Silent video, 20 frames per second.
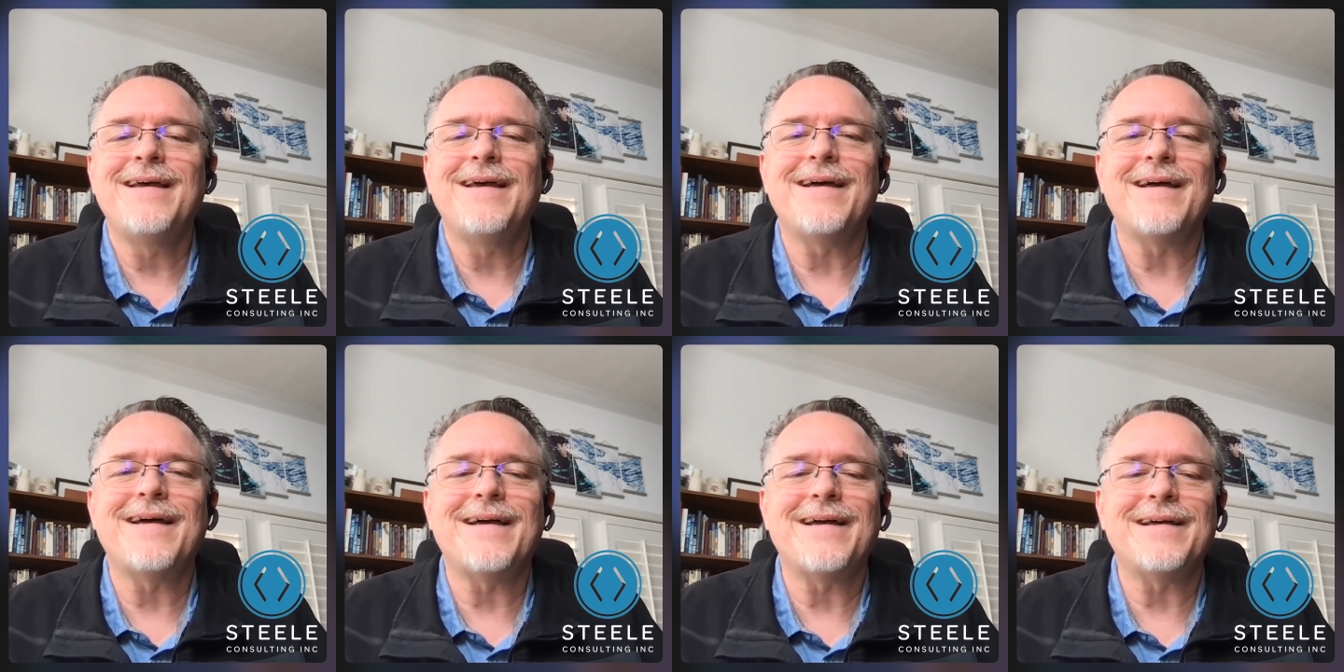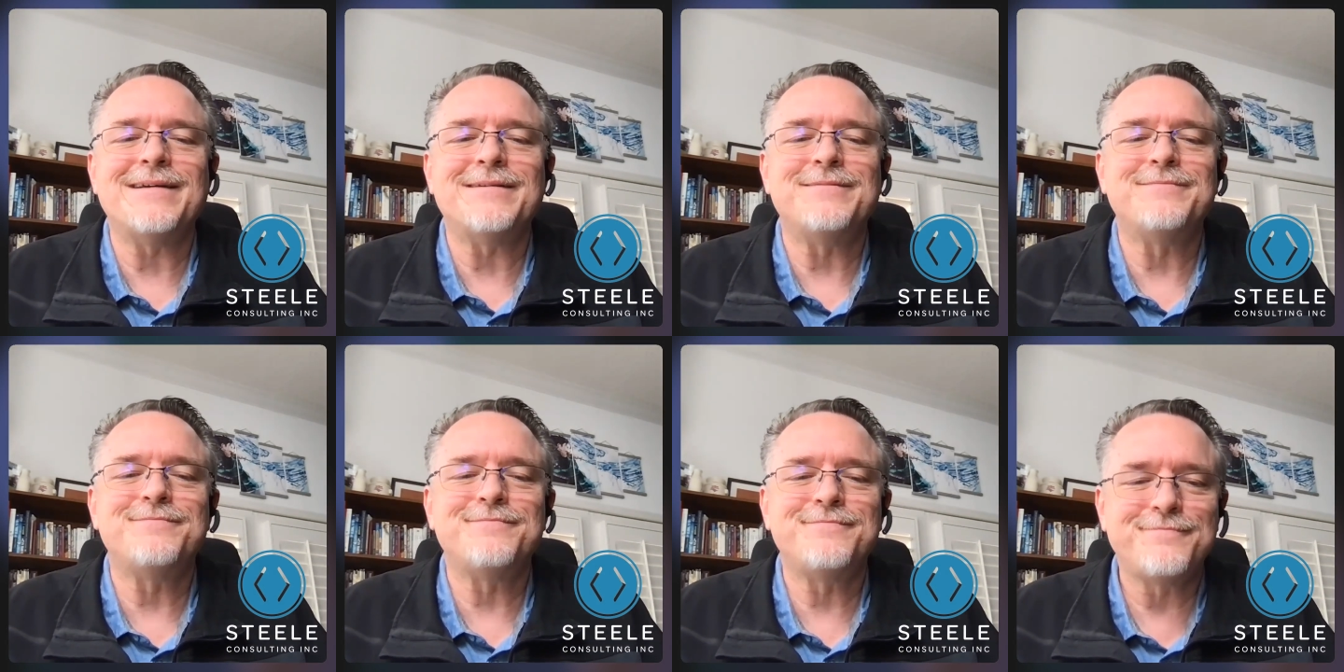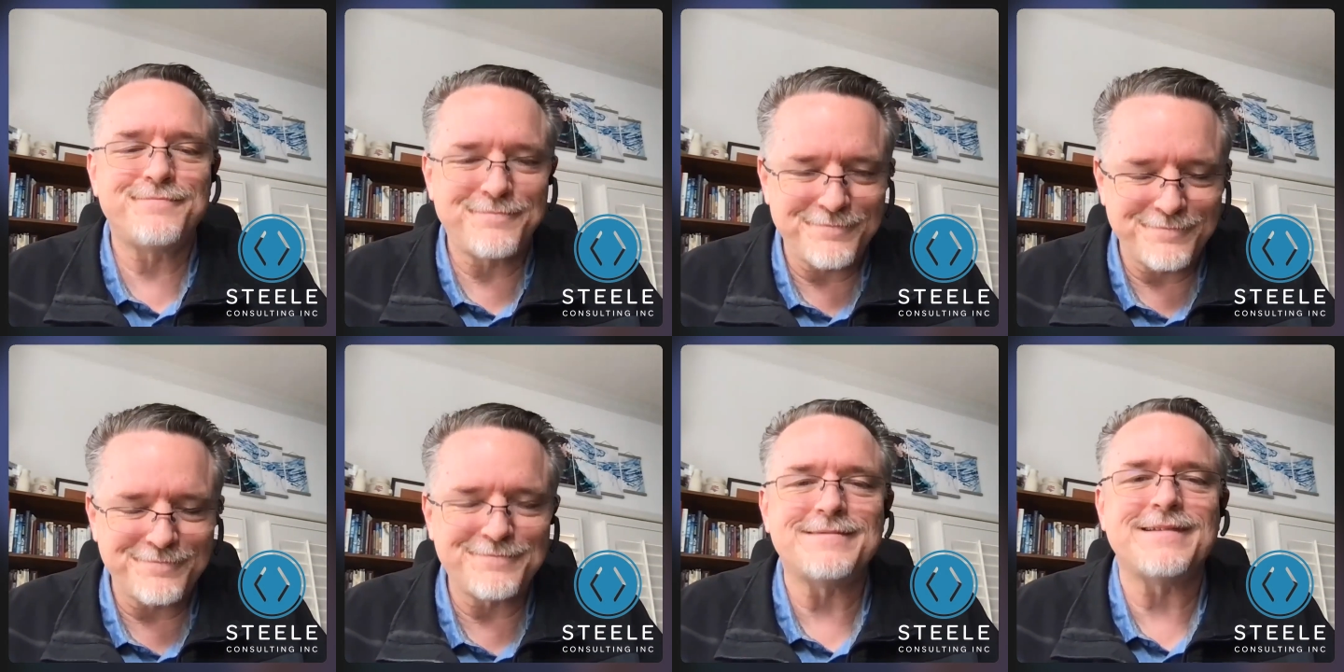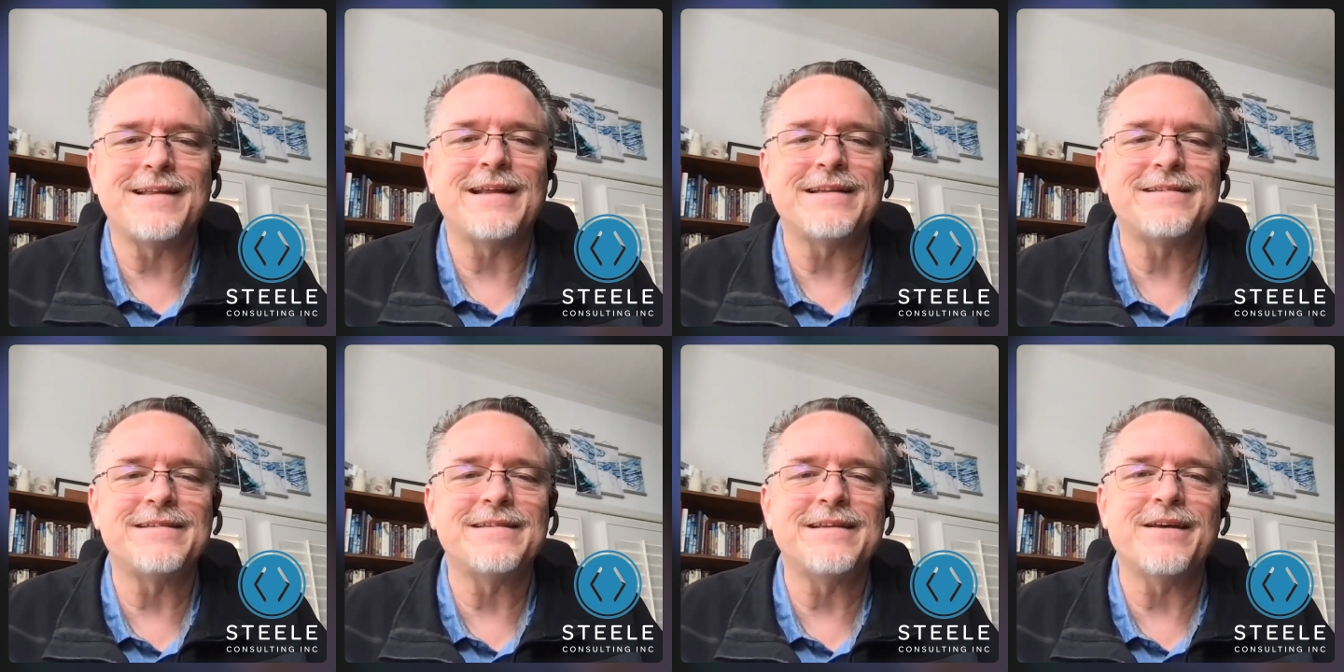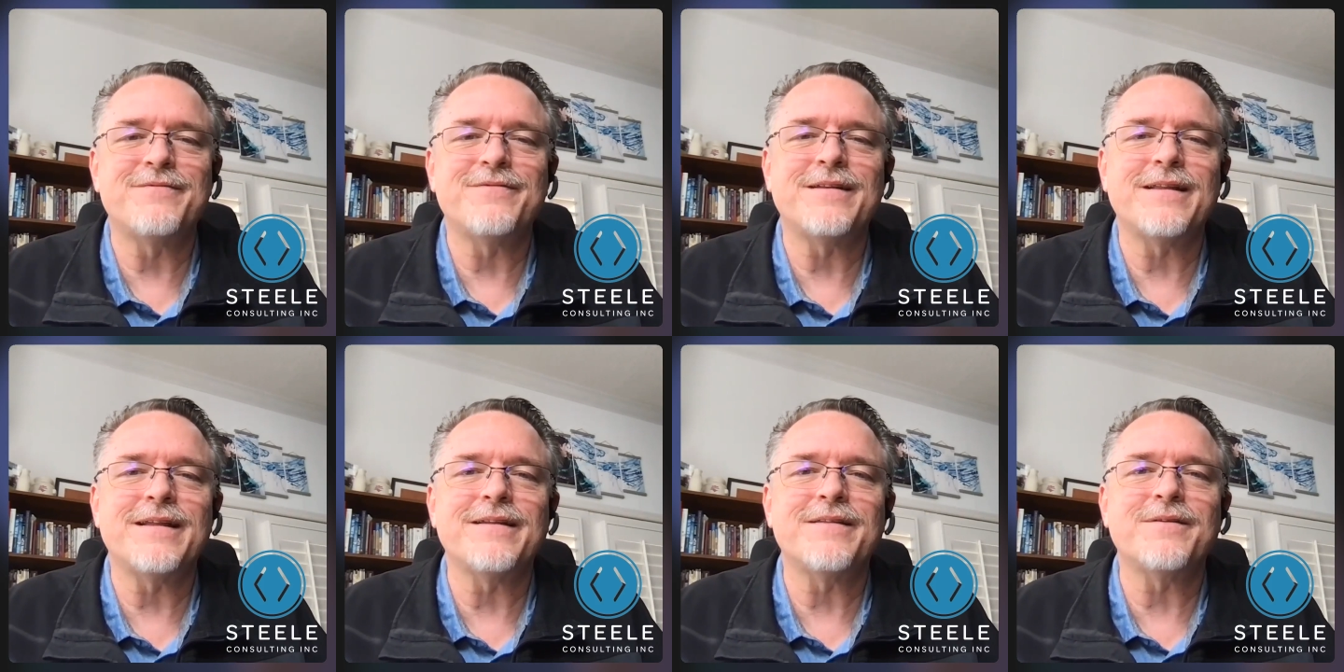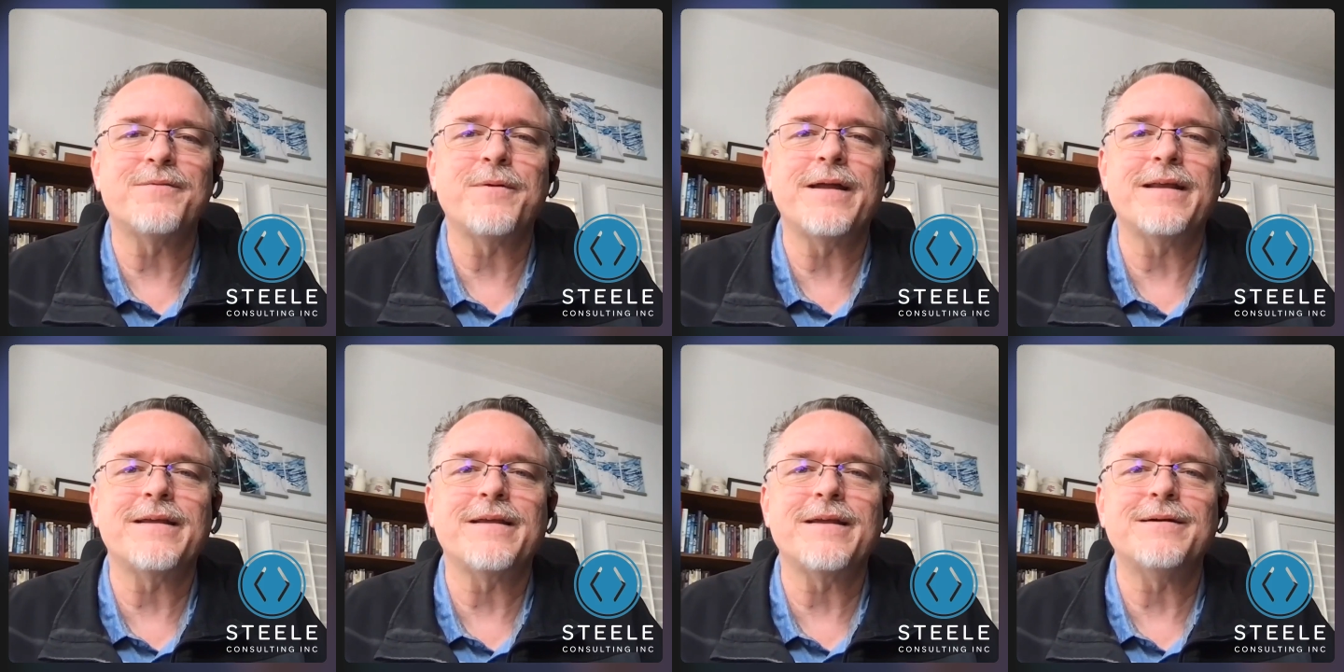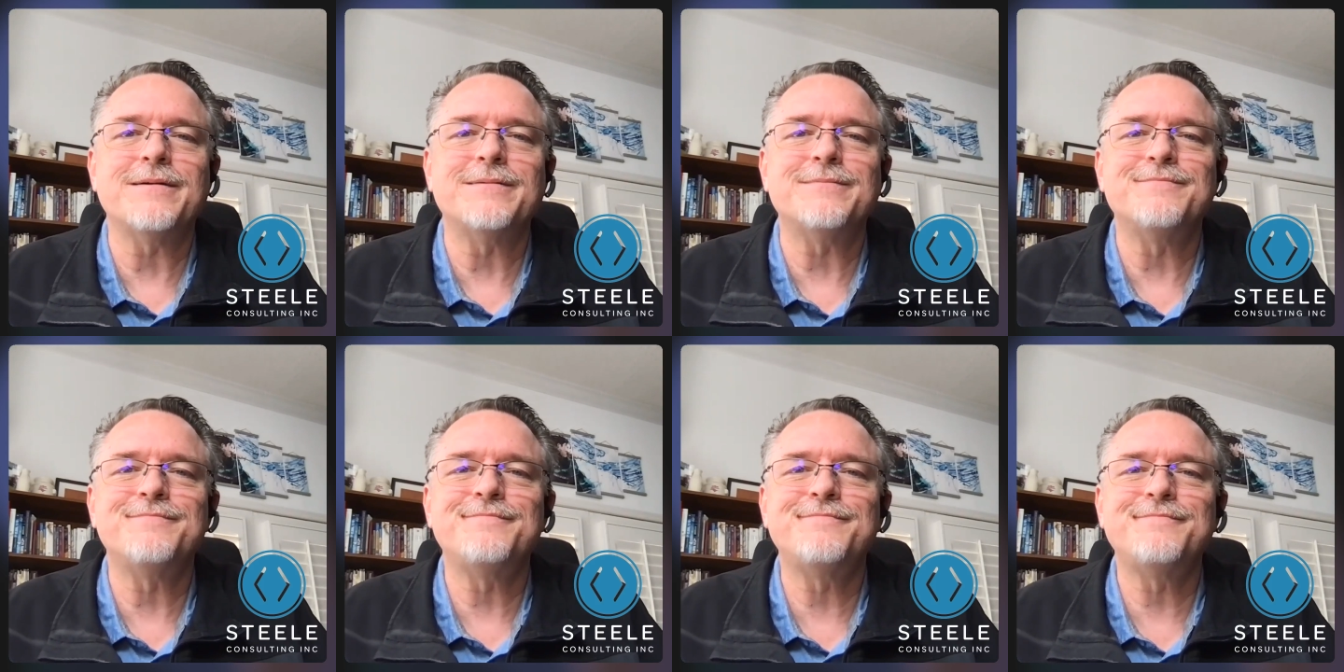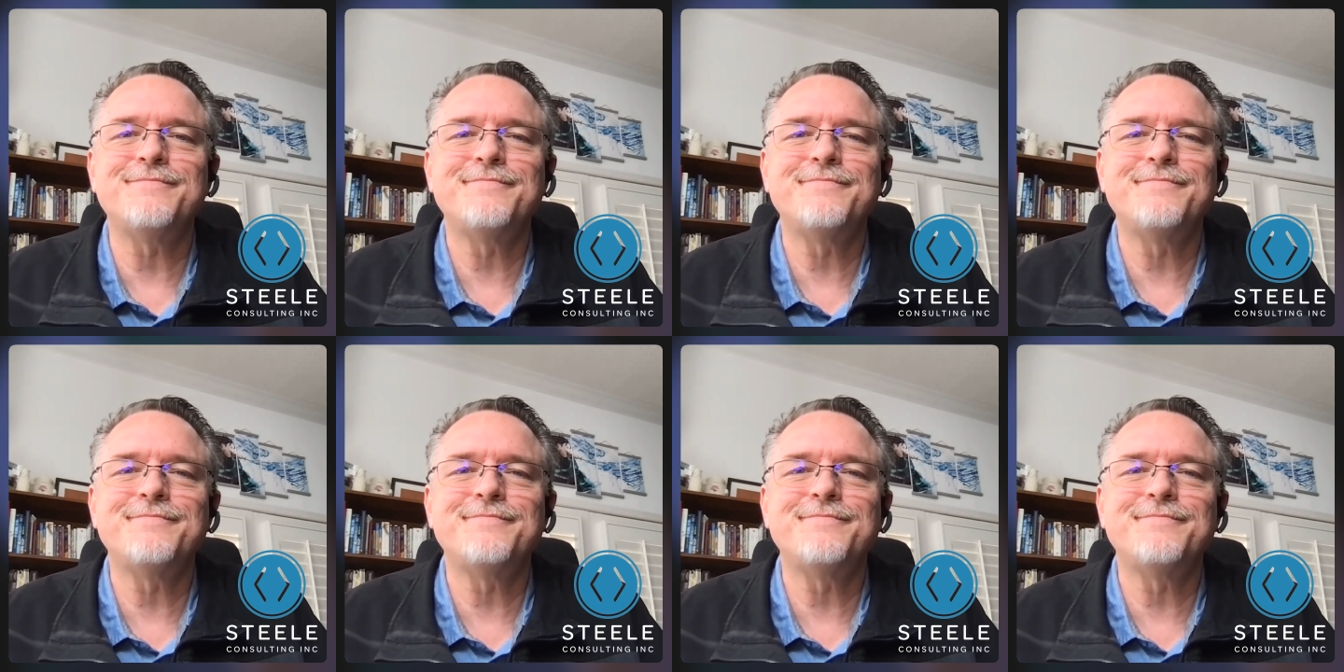That's definitely the way to go.